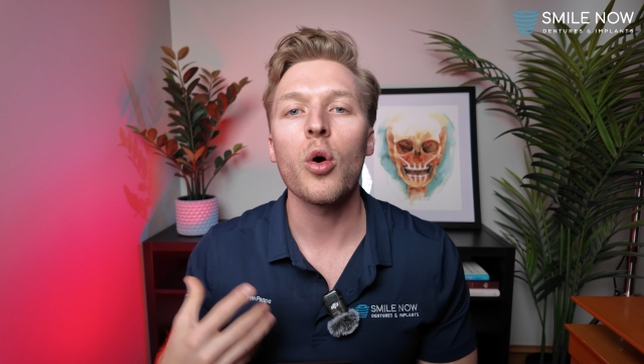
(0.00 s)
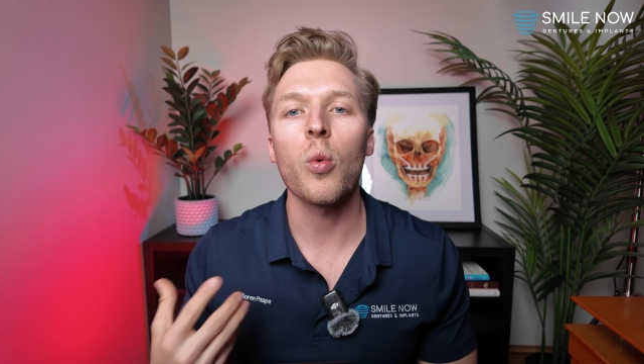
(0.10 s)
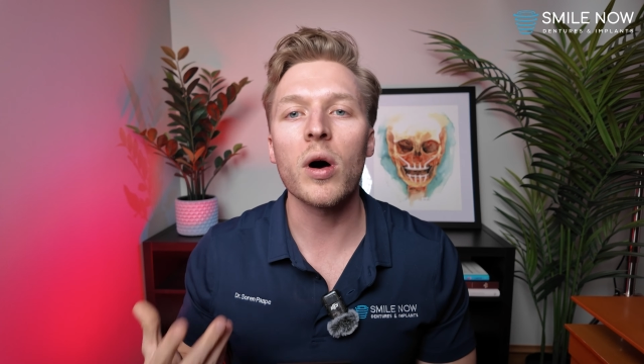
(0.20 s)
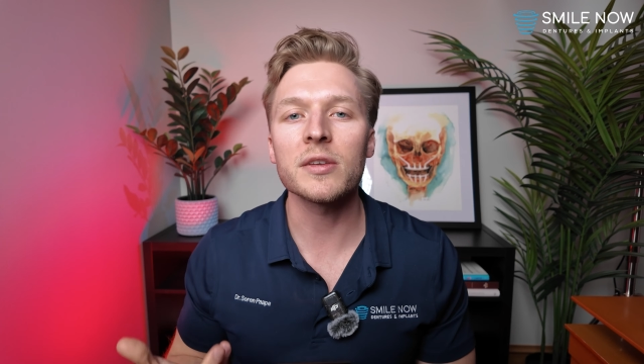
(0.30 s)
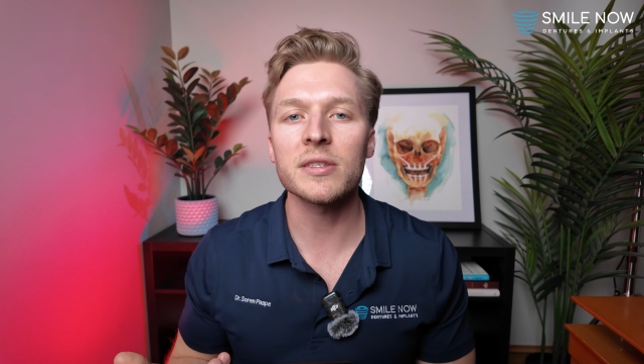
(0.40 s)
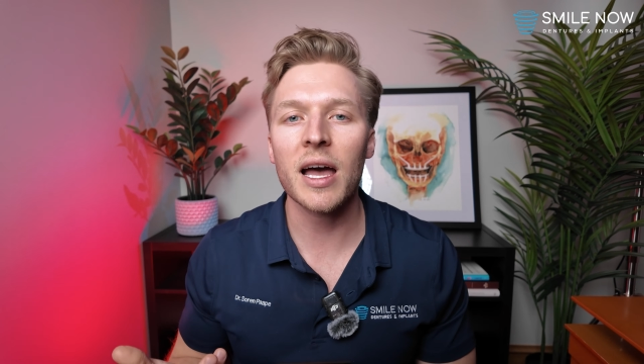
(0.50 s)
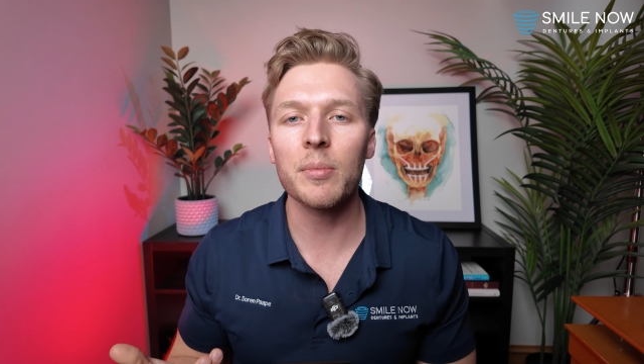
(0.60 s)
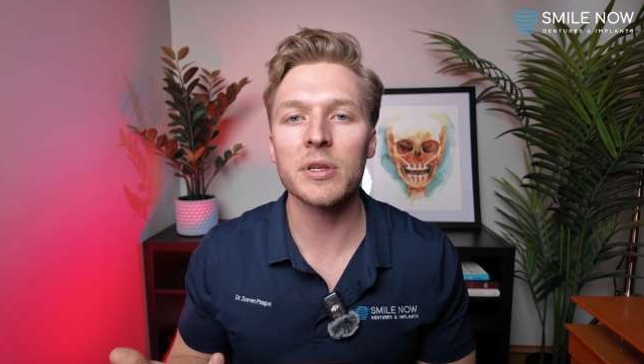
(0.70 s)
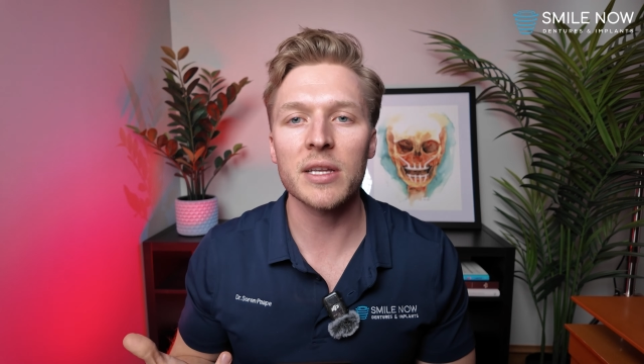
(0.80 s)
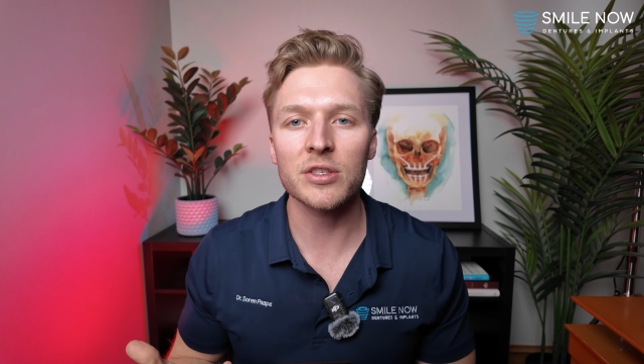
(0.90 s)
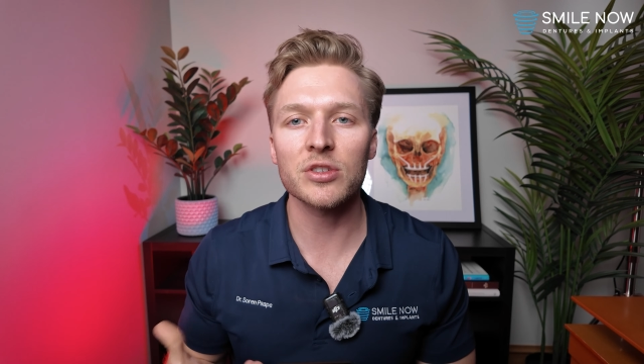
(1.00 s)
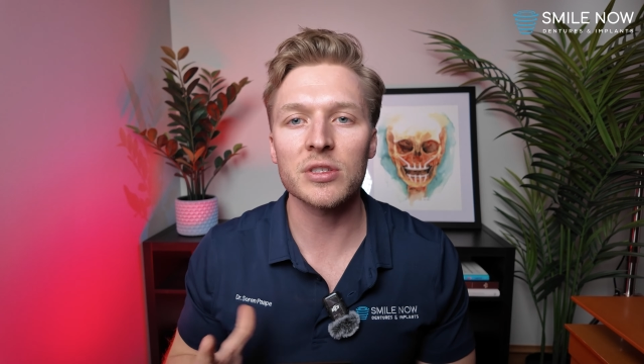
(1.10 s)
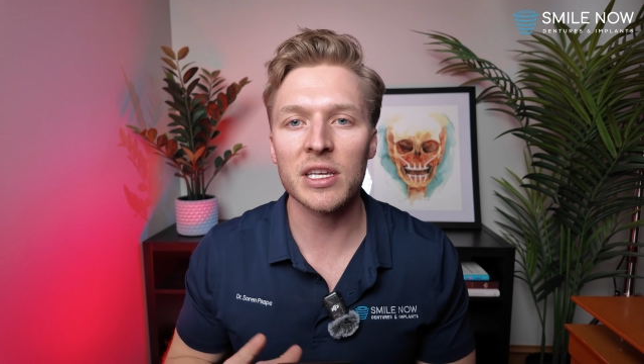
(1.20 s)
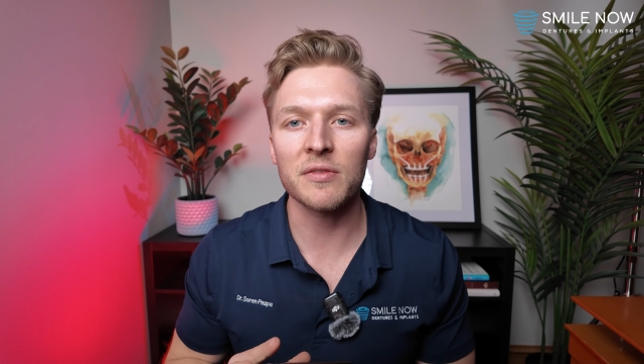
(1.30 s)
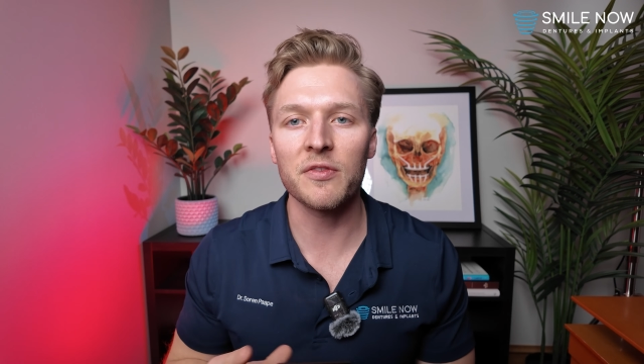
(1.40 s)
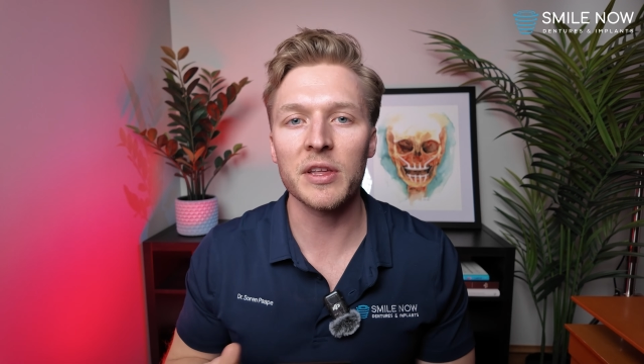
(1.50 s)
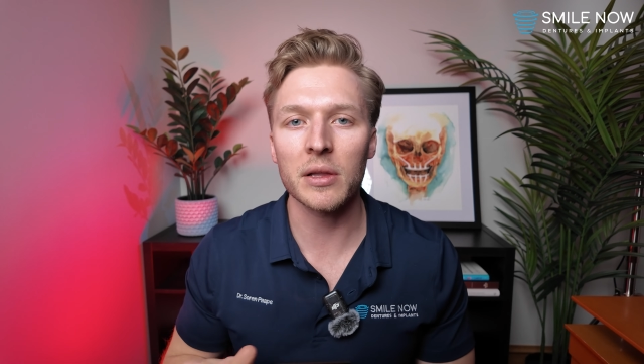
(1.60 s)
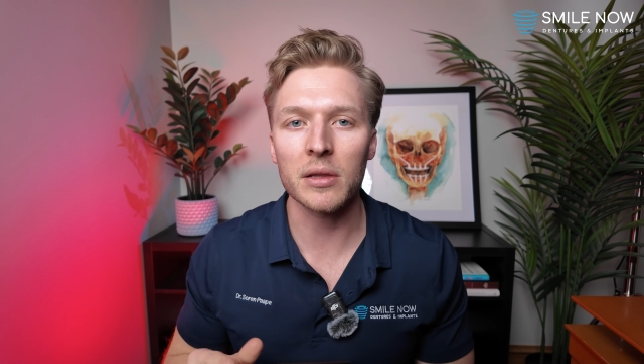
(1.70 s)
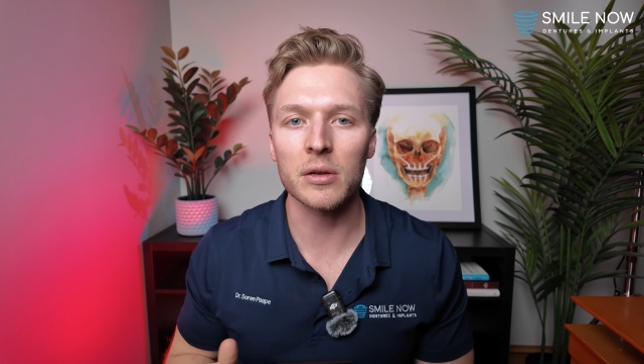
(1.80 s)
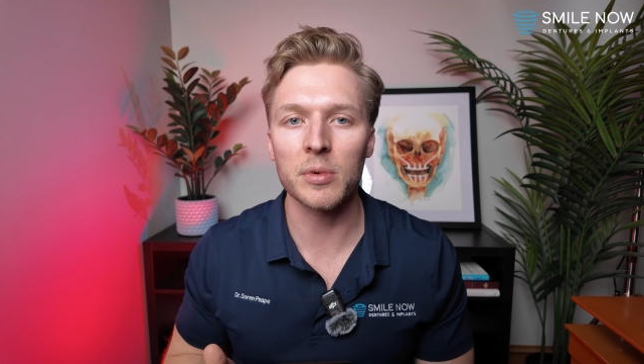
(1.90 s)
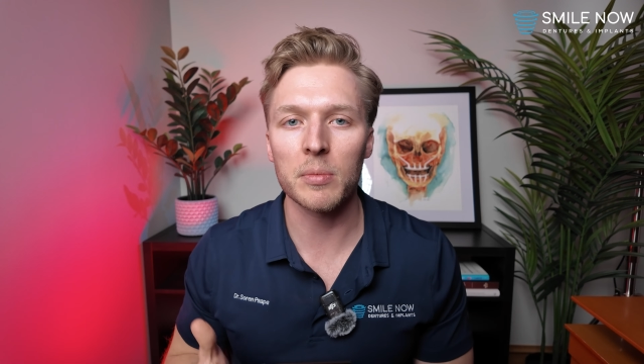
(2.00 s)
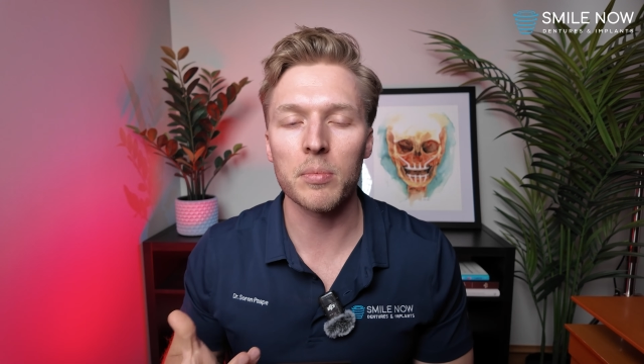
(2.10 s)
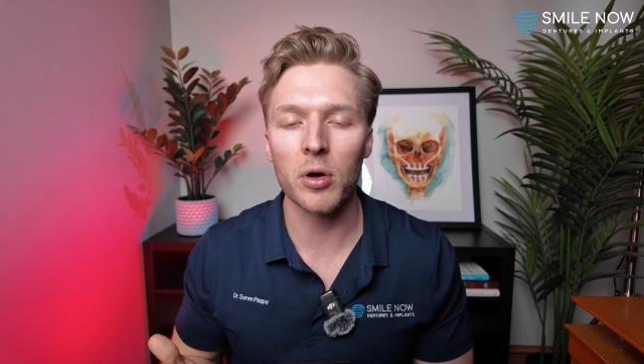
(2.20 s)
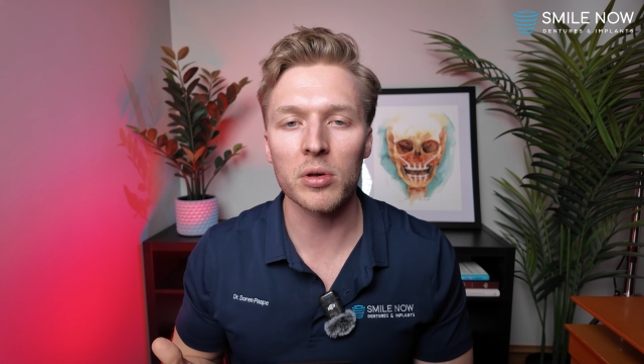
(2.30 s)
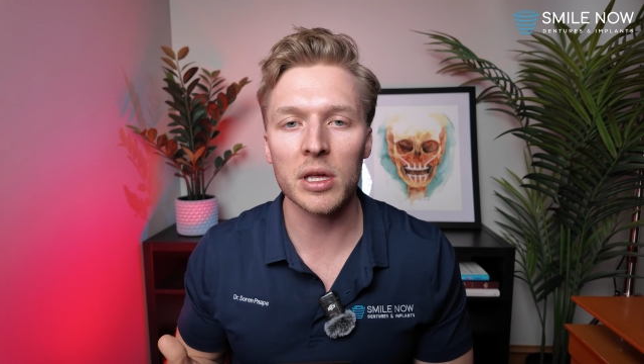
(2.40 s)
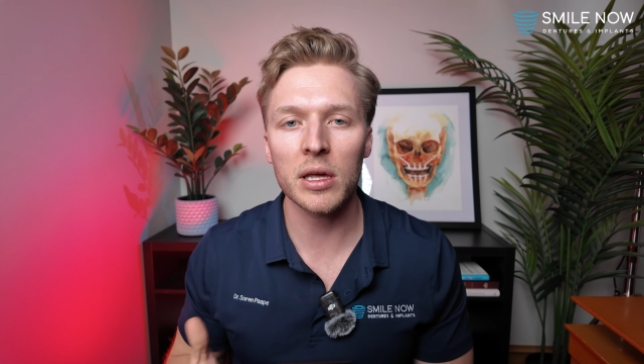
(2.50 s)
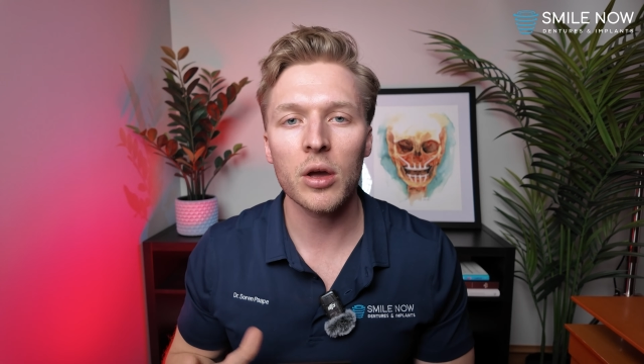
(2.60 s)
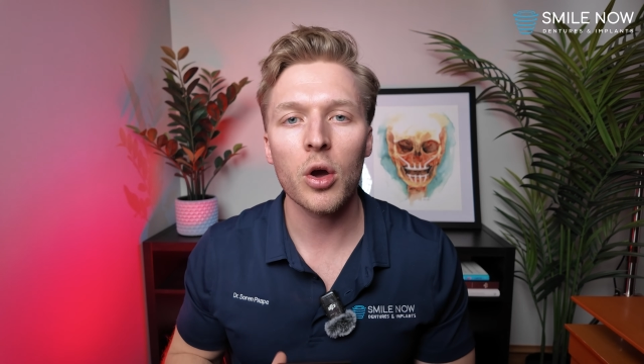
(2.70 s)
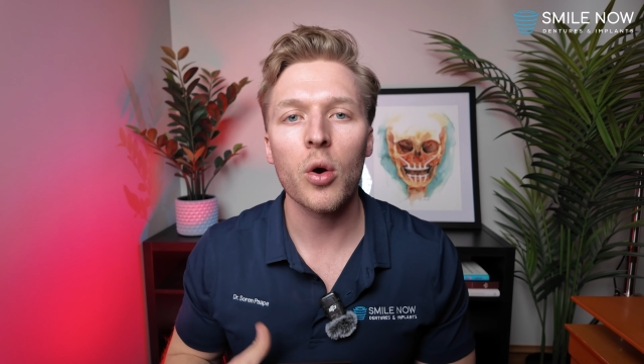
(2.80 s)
while snap-in dentures can feel a little bit bulky